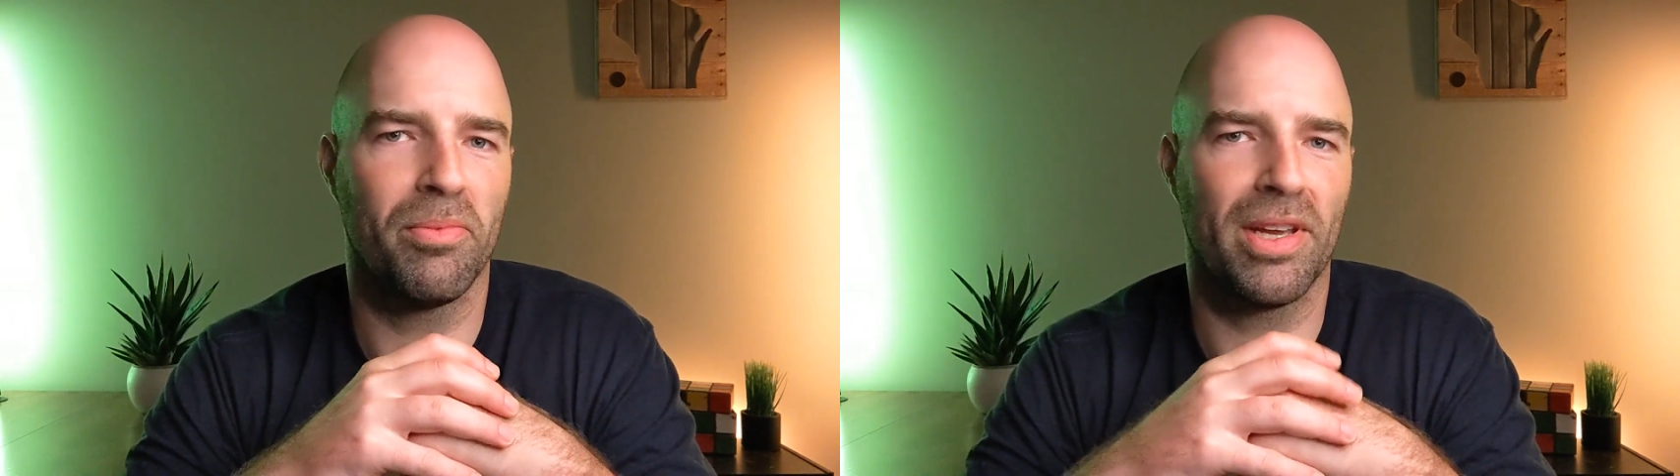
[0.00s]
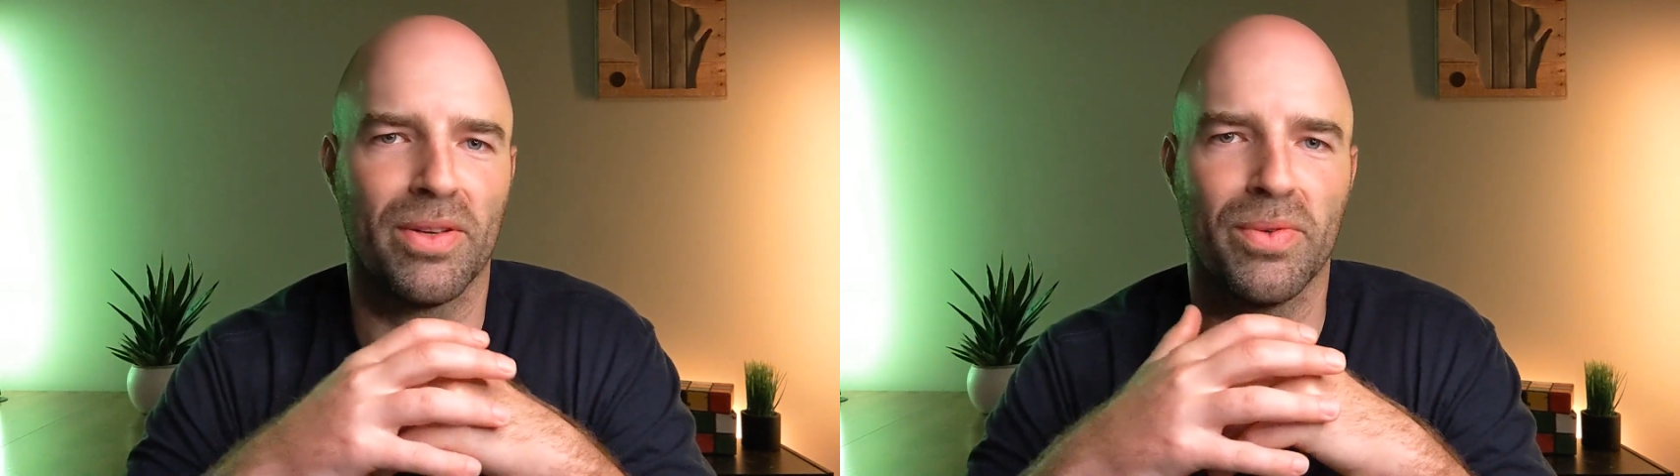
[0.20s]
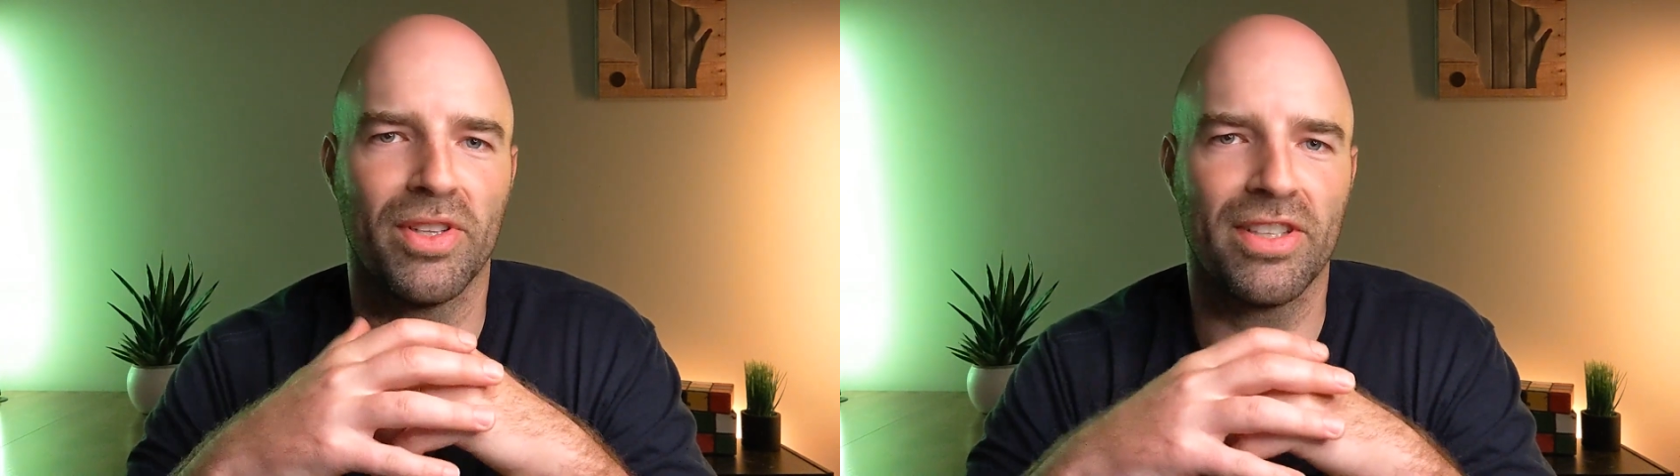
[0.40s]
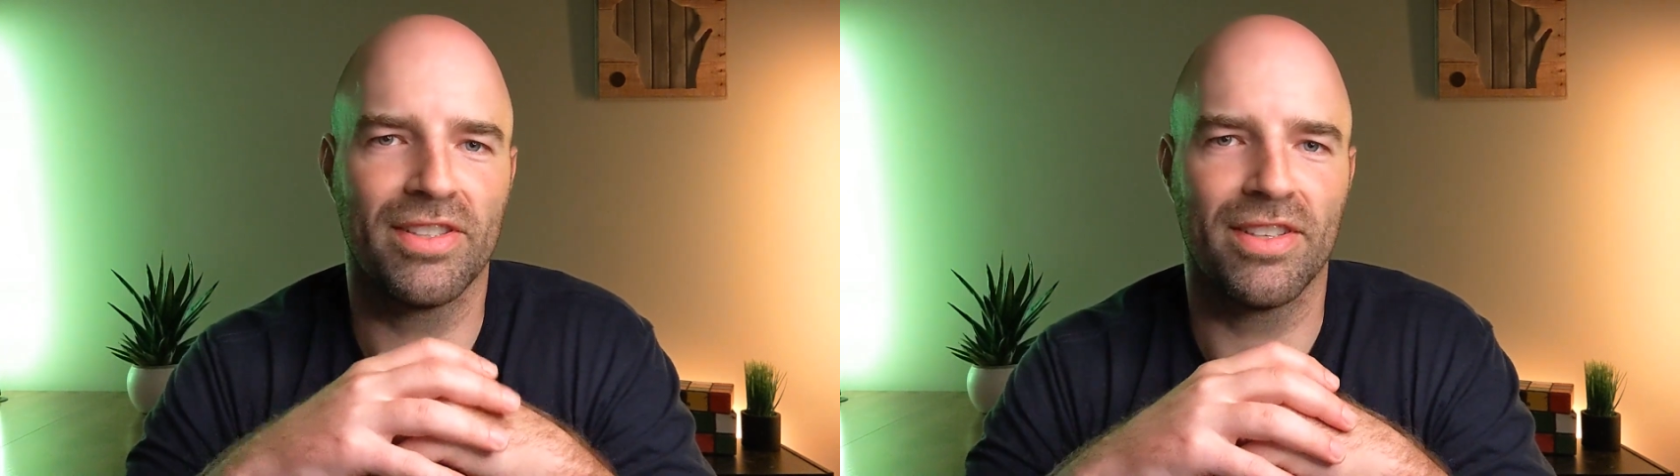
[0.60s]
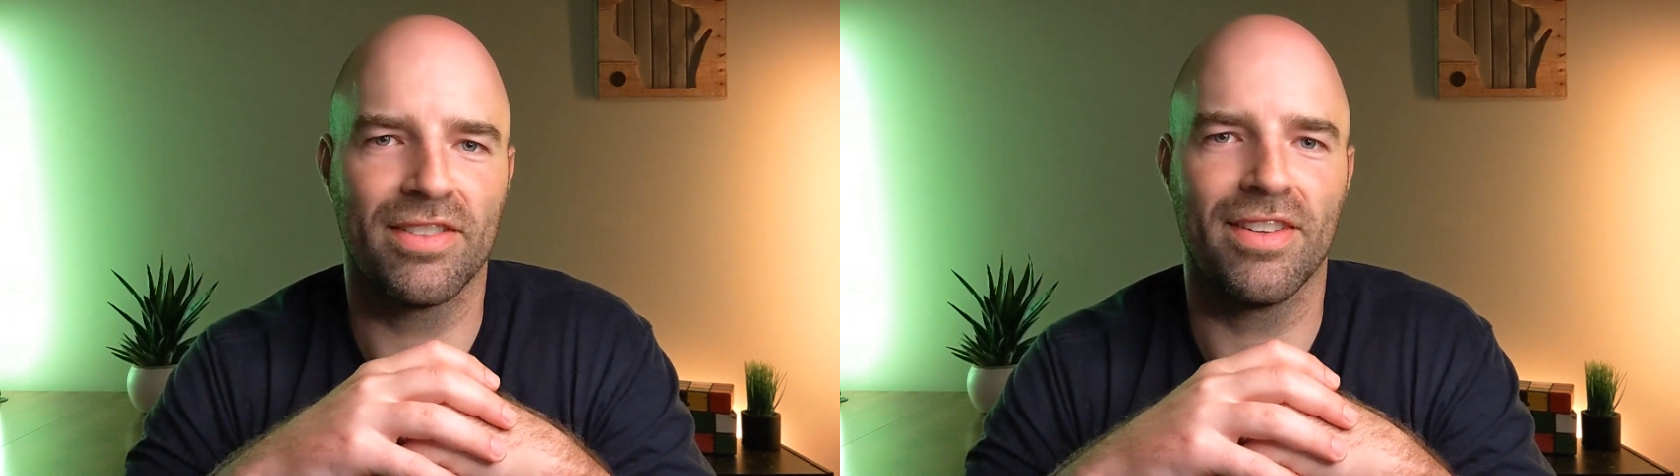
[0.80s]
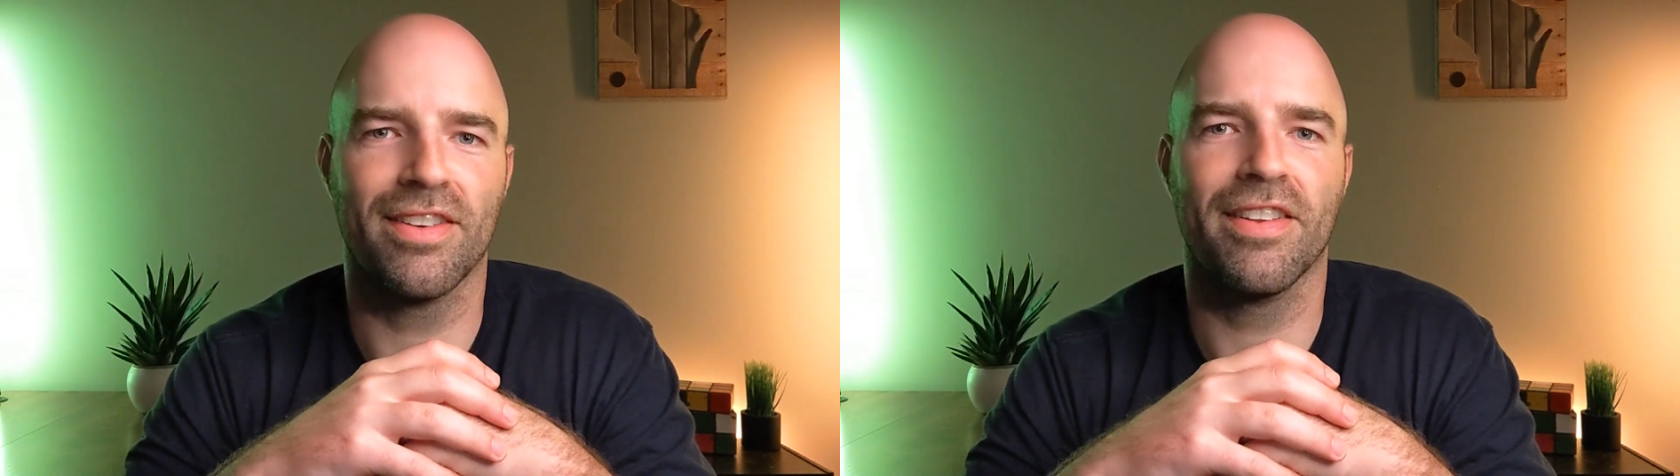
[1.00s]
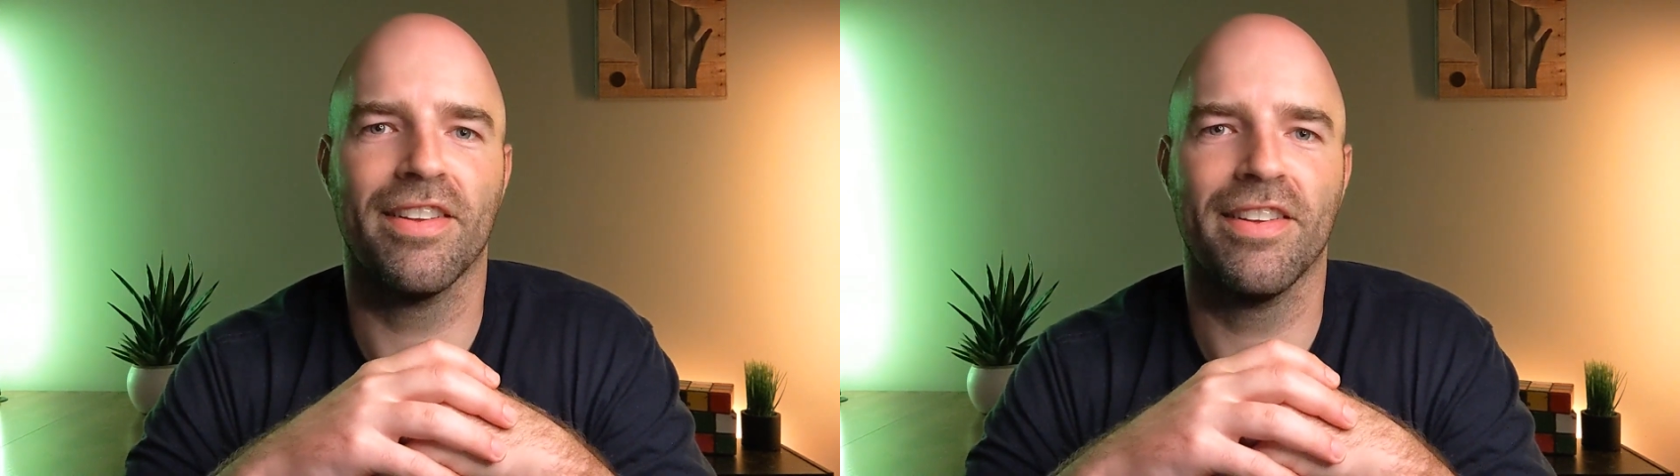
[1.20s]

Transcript: with my Google Assistant.